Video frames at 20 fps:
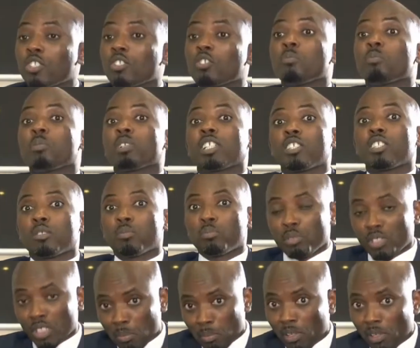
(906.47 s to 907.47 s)
nobody is
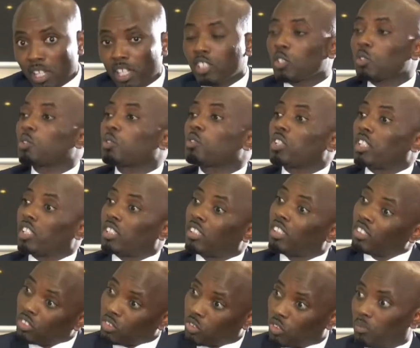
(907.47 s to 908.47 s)
prepared to create
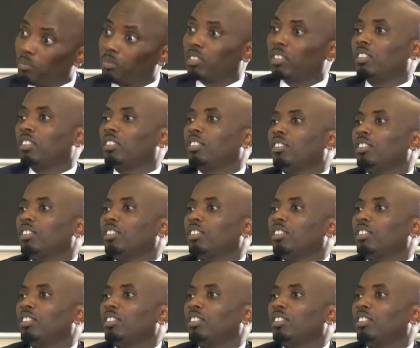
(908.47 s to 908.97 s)
these jobs.